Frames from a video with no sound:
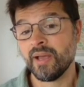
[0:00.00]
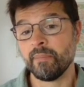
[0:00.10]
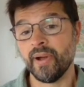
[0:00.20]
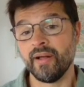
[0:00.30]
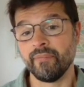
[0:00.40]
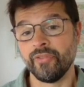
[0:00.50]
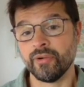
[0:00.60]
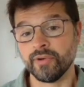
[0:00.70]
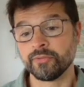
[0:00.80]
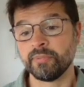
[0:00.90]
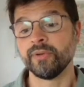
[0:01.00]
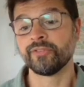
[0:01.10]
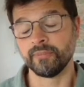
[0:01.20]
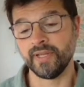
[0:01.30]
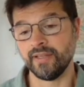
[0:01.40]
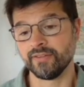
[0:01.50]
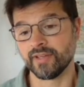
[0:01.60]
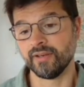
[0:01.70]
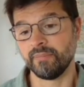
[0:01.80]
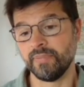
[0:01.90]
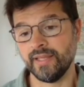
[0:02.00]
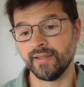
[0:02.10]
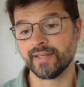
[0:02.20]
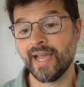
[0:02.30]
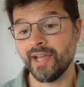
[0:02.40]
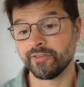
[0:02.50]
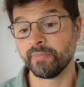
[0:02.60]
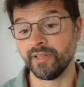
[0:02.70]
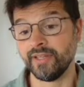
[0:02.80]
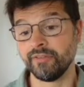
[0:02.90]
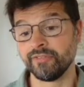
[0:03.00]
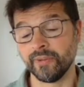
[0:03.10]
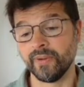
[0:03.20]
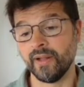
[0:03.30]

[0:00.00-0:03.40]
but the response from it is going to be cached by default,